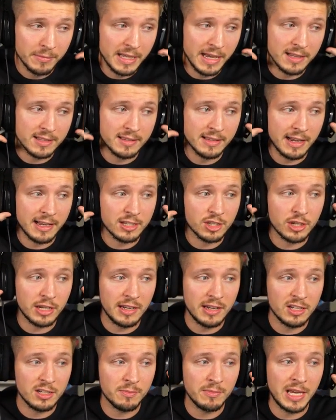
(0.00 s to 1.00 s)
That's a nice
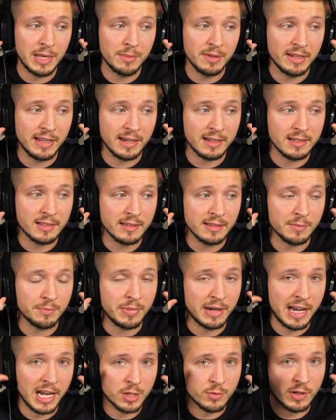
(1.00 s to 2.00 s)
change. Maybe next
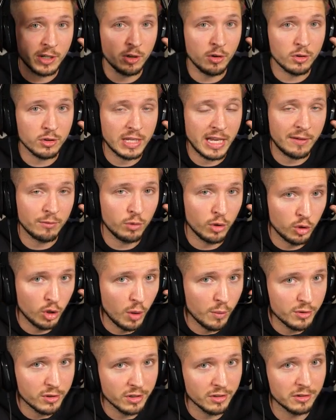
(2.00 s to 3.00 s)
patch we could also have one
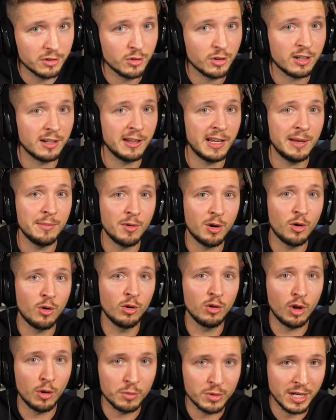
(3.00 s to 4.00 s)
option to claim
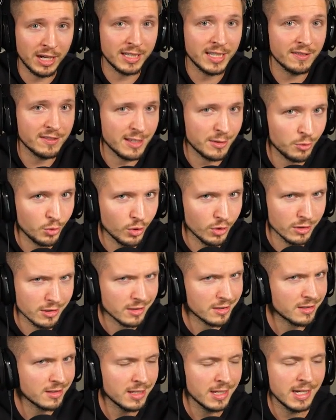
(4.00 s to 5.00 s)
all objectives at
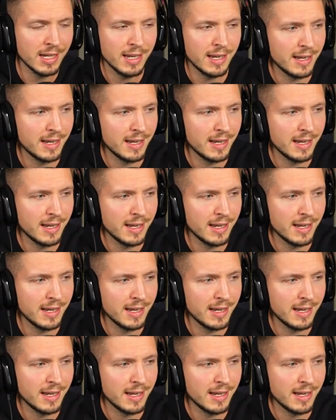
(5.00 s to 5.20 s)
once.